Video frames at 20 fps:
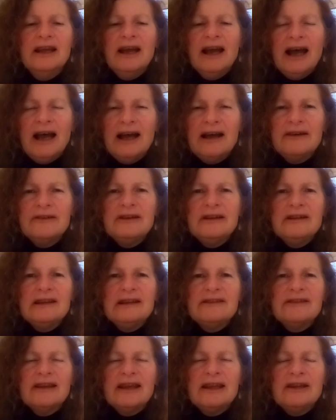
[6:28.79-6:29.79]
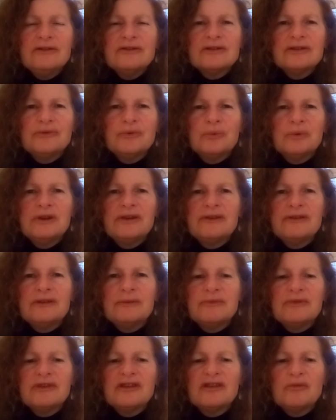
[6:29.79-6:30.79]
How do these ancient
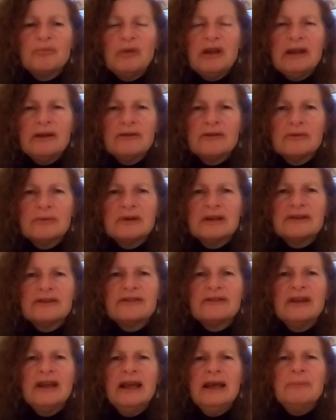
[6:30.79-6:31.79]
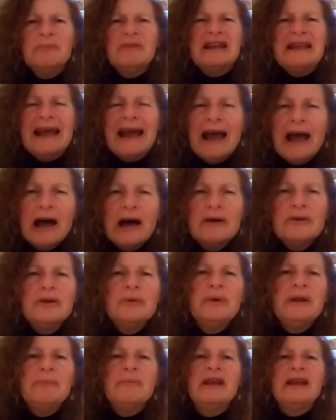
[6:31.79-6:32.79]
wisdoms speak to us, but how do
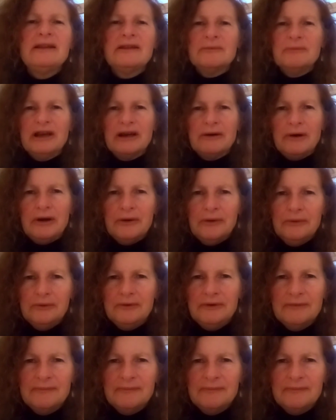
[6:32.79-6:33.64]
we make them our own?